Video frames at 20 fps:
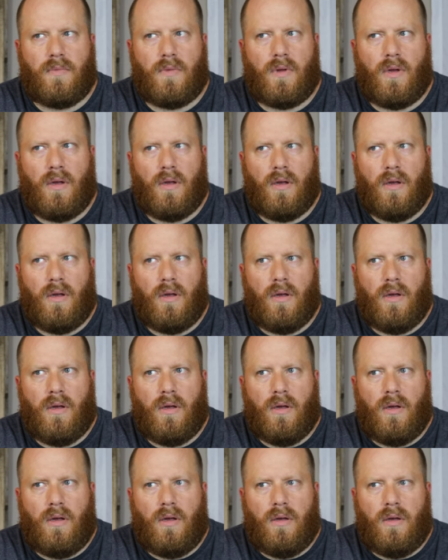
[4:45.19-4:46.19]

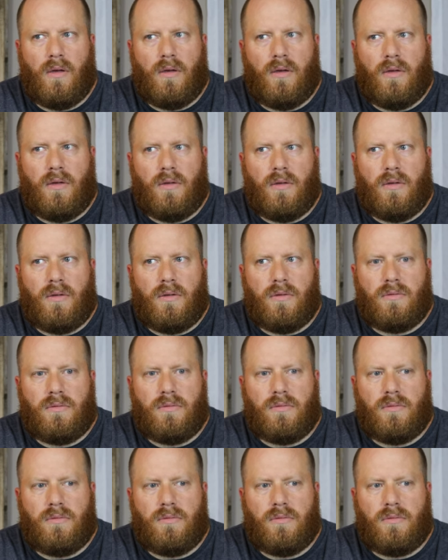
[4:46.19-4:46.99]
(no one is talking)